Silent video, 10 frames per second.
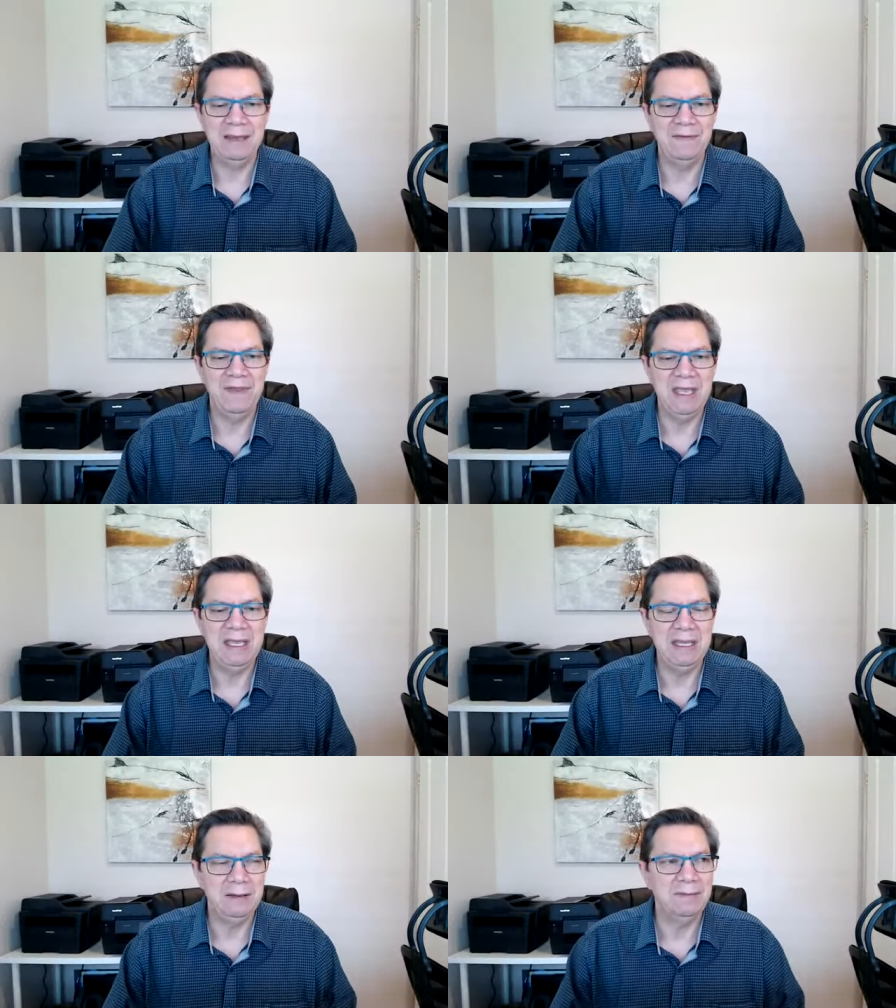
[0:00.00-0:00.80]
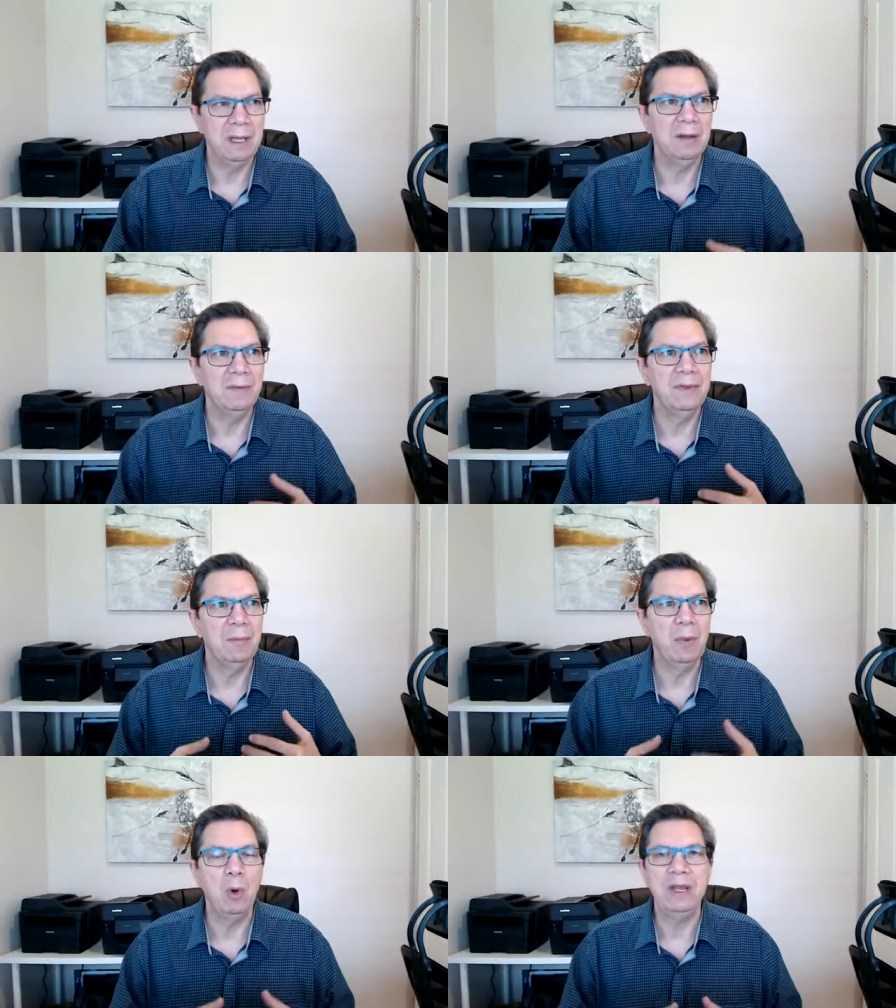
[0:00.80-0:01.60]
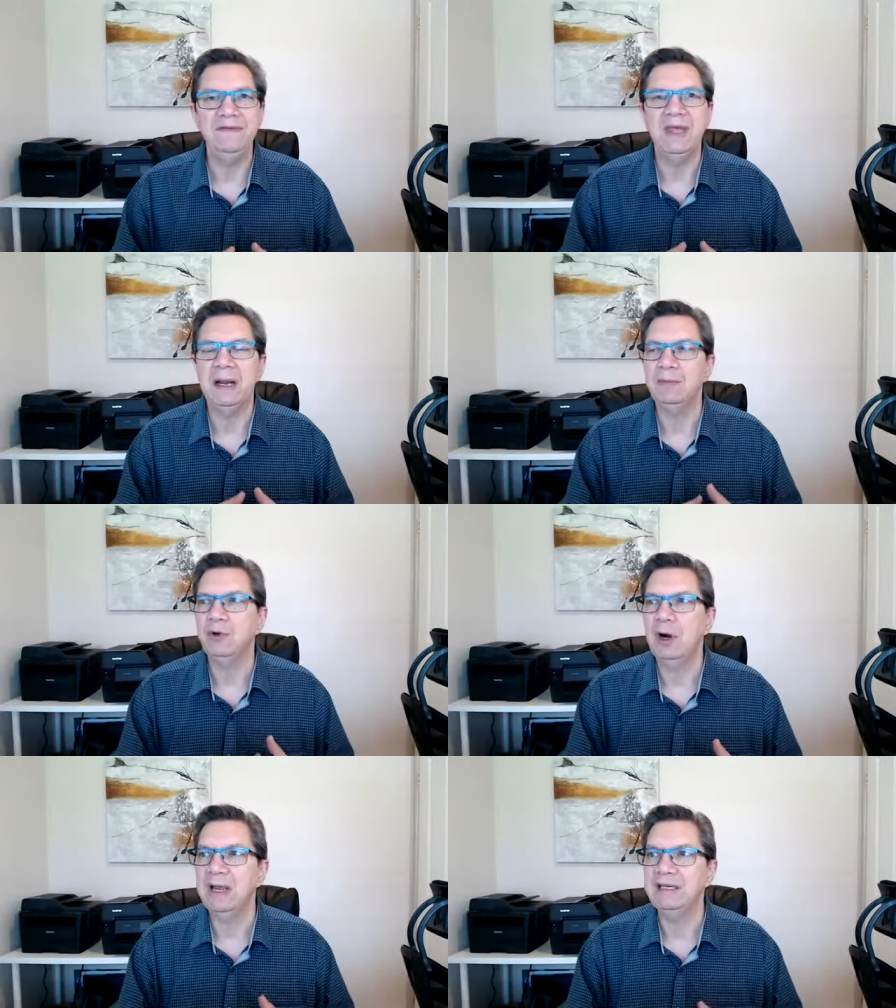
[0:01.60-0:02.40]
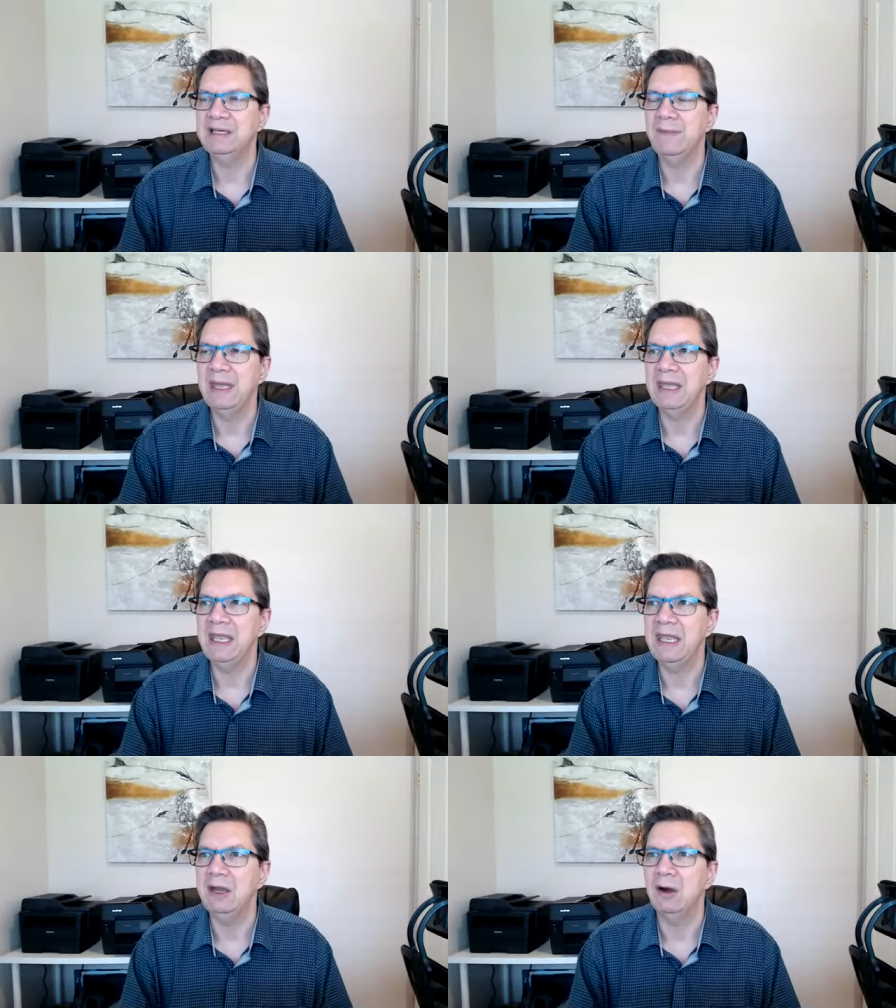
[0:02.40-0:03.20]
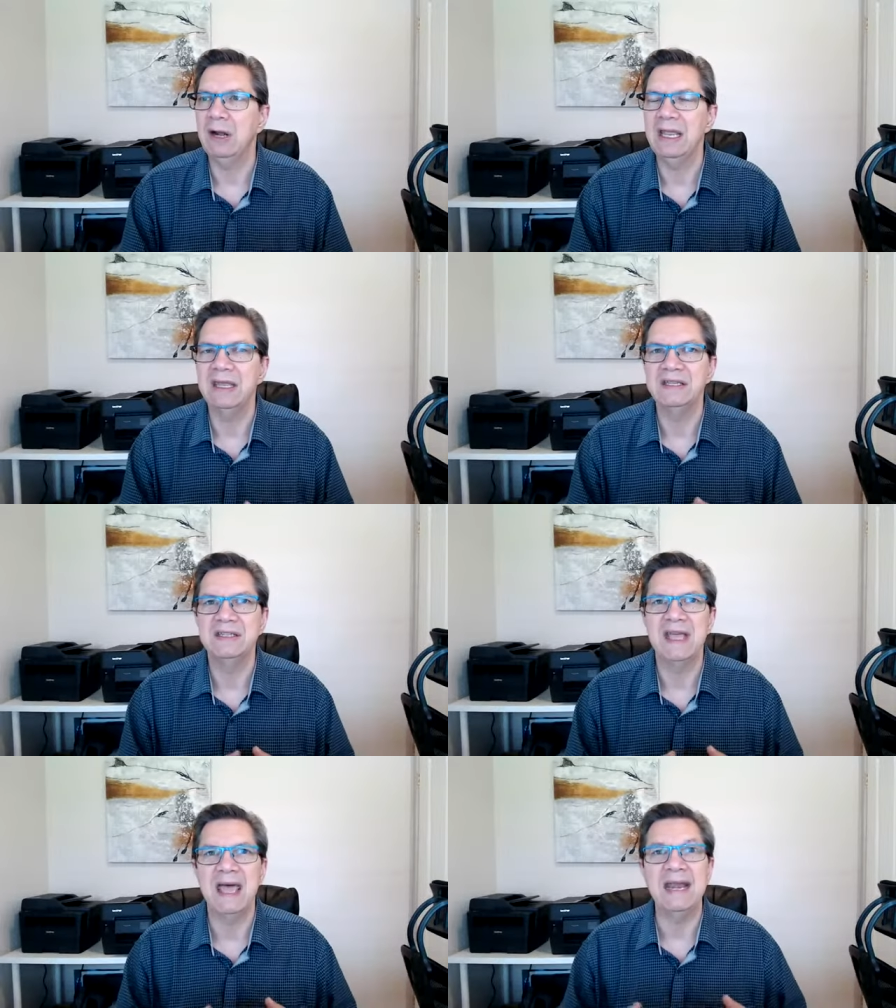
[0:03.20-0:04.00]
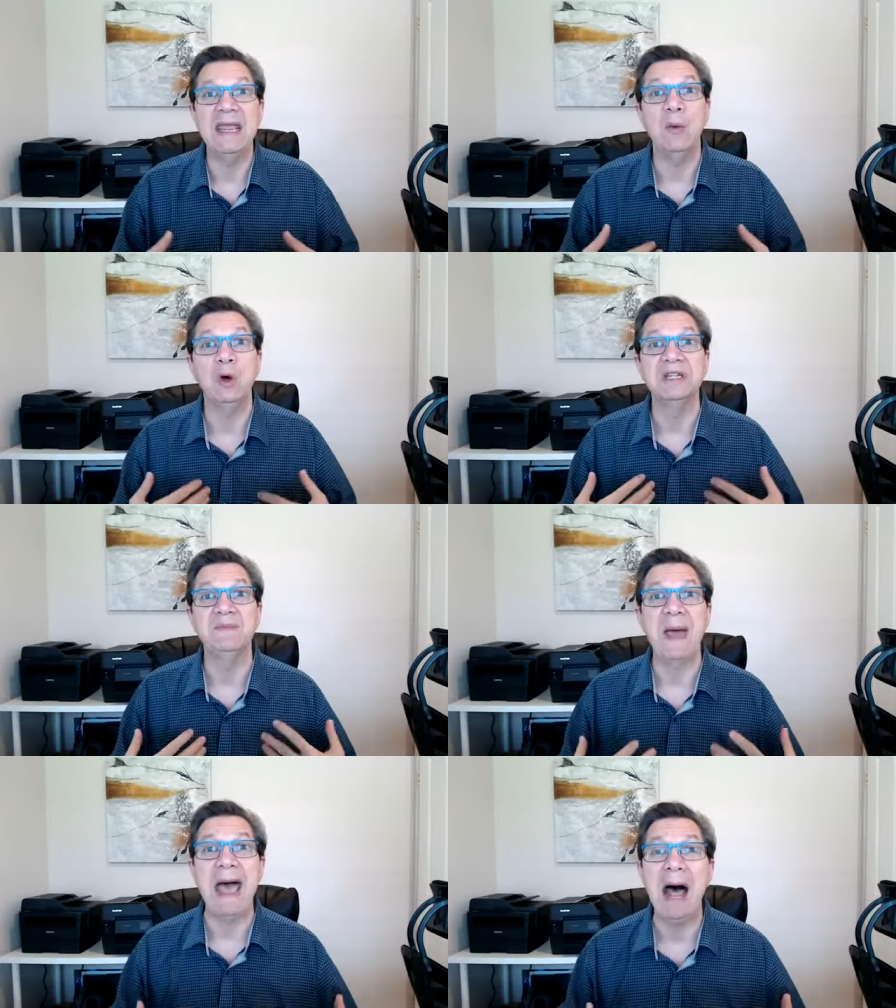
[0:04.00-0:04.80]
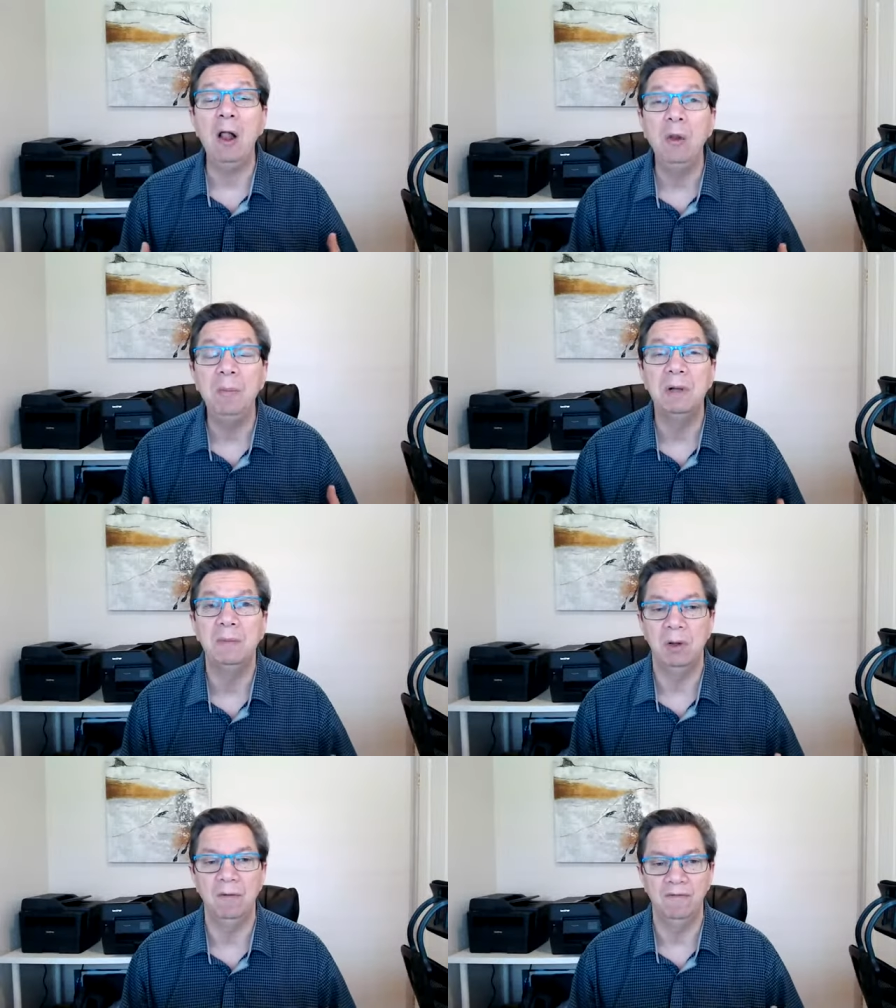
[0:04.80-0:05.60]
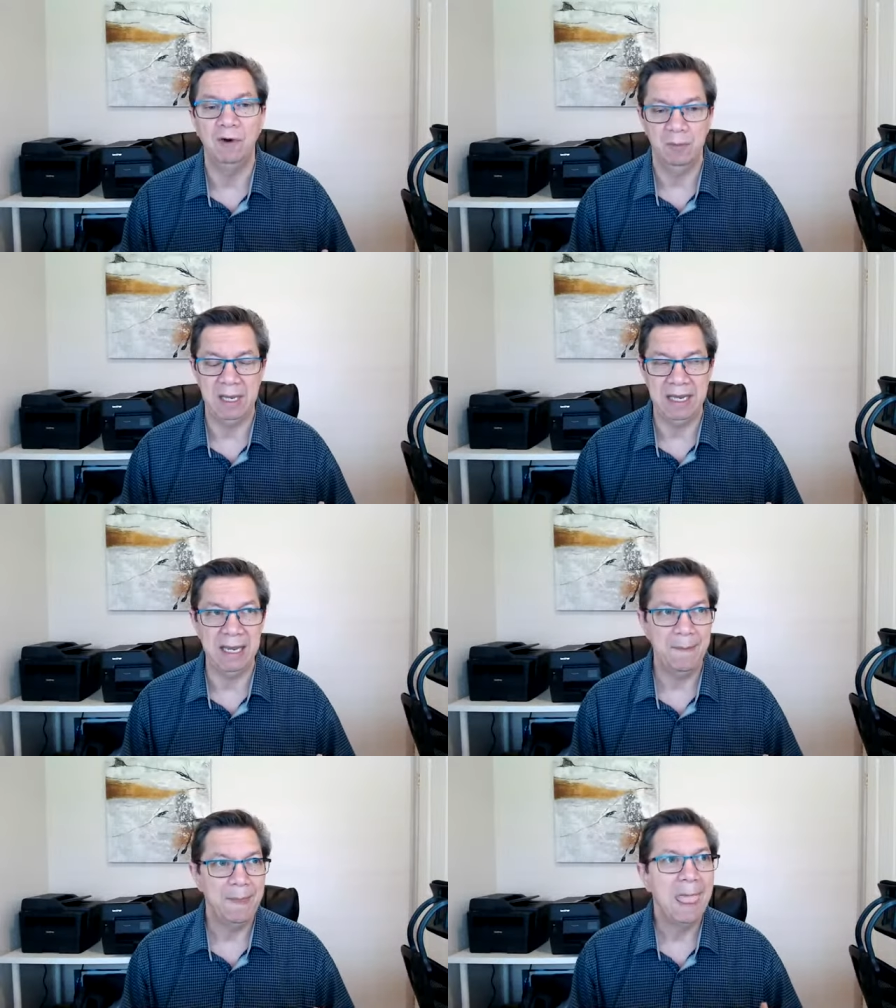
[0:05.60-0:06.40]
the the the point that I'm trying to make here is that it was palpable for me